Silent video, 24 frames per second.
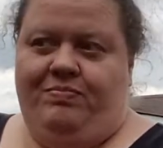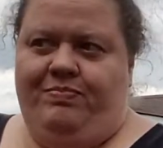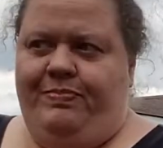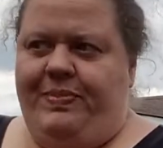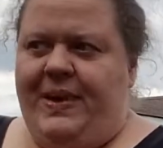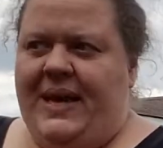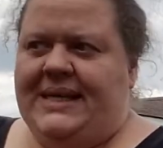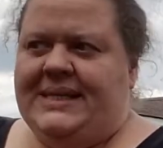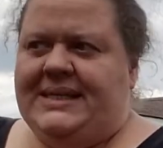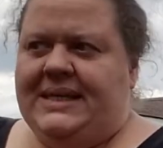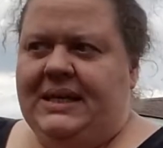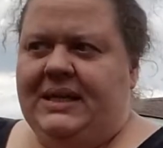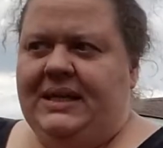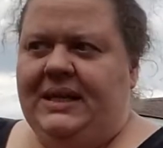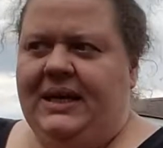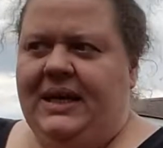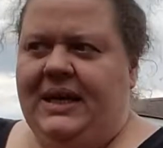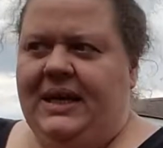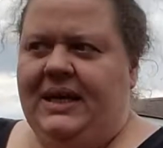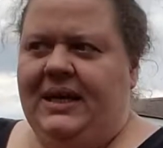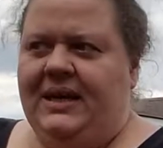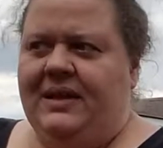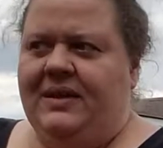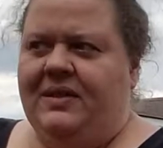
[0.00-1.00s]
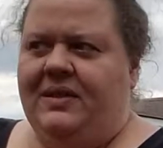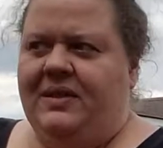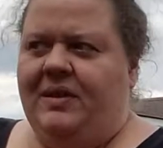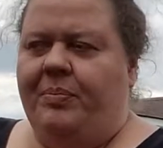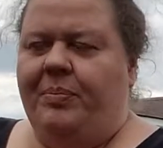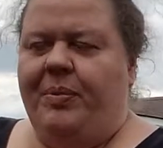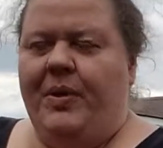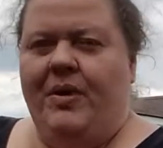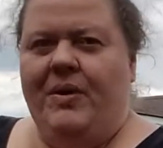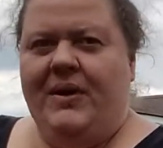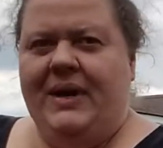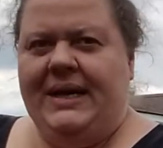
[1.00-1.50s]
basically the
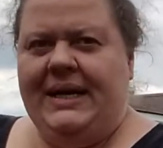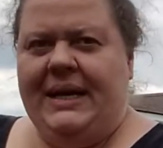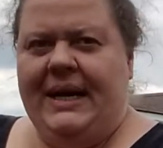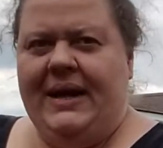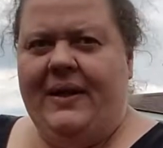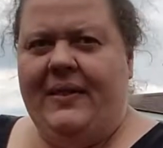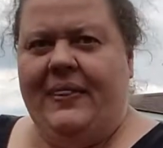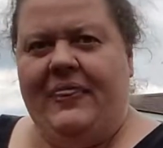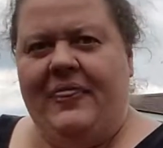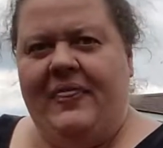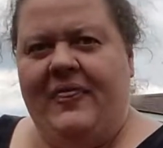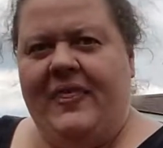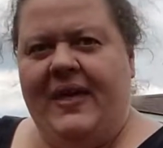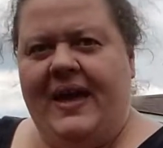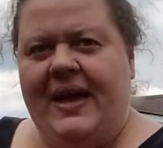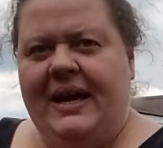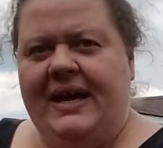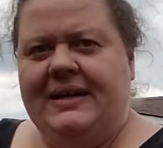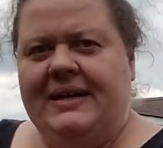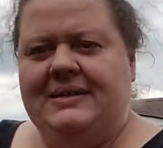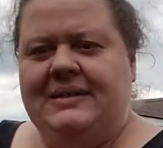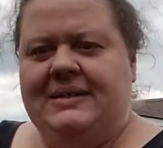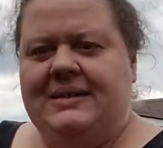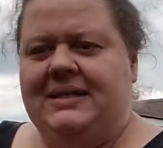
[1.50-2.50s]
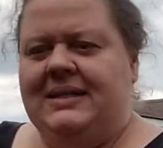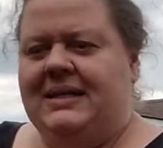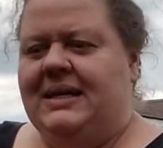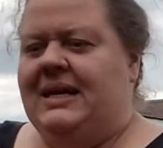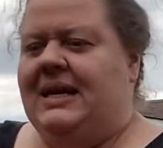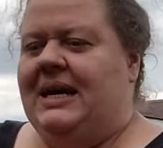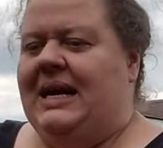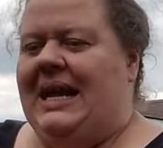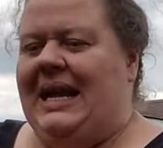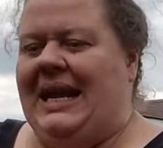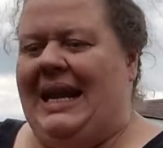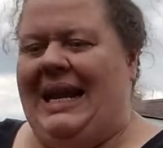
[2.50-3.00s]
broken down things
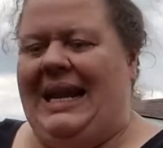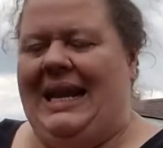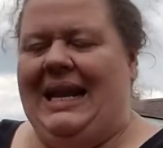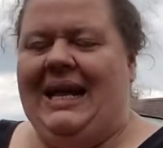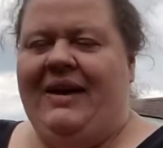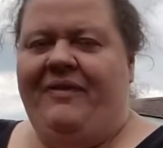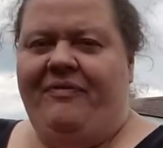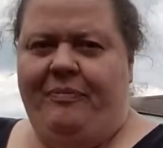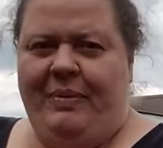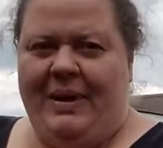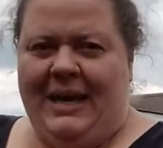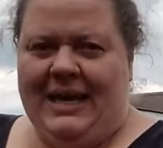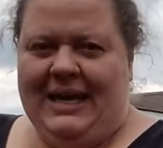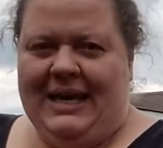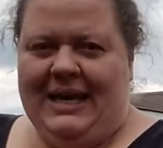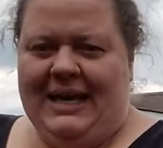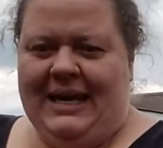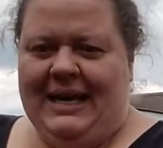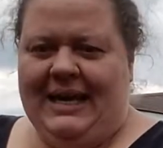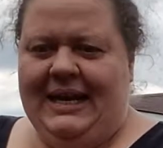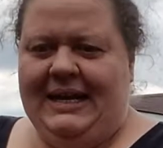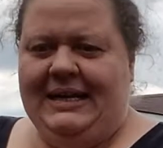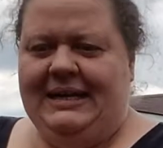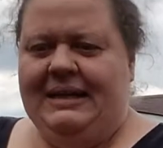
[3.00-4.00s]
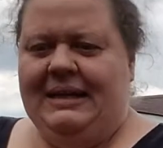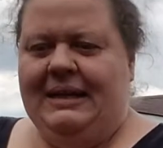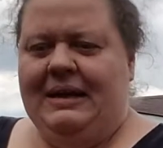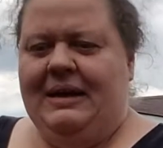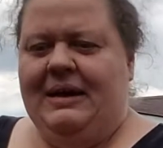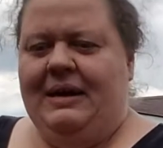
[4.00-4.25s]
left behind